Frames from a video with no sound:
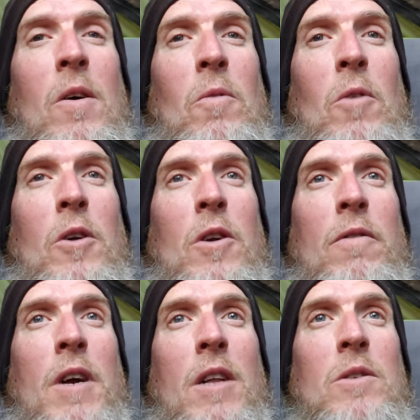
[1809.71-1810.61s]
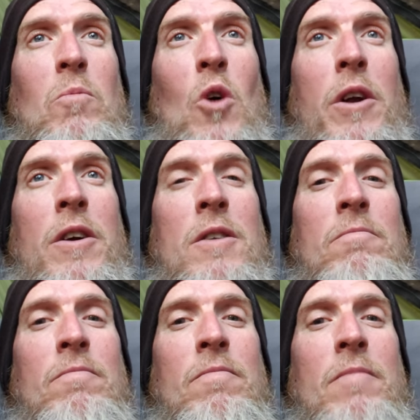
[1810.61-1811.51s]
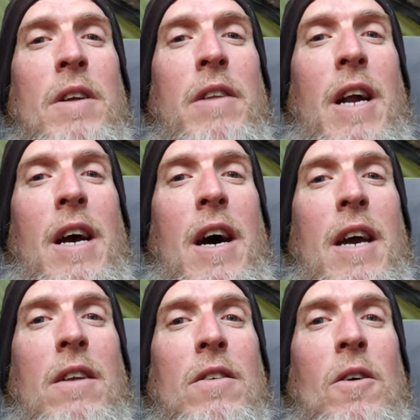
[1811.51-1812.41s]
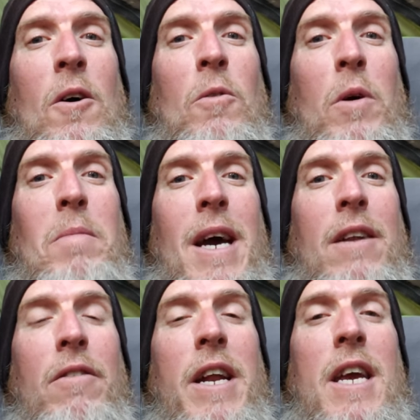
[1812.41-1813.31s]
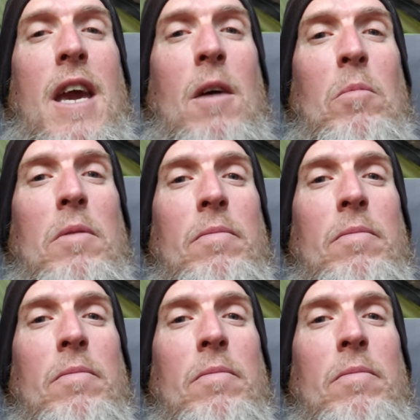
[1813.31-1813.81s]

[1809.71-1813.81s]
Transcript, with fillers: walked over, got some water, and then I hiked all the way back to Lady Camp,